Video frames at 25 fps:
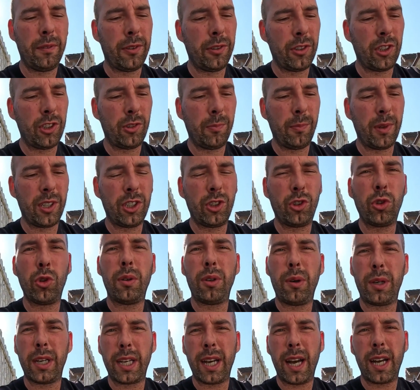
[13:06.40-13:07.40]
Just make sure
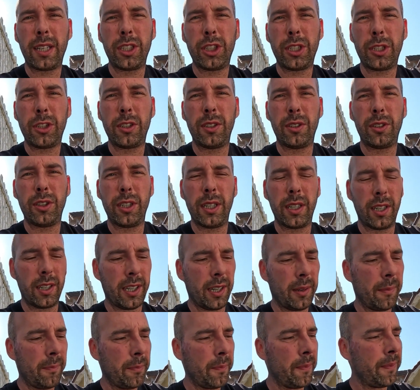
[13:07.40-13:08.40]
the cat doesn't dig it
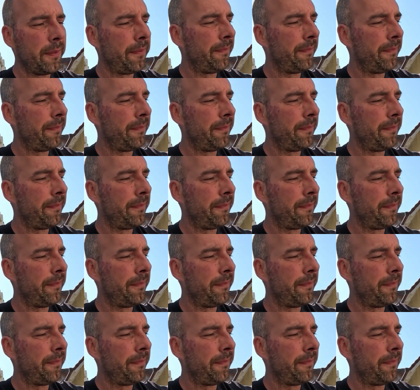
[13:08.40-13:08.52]
up.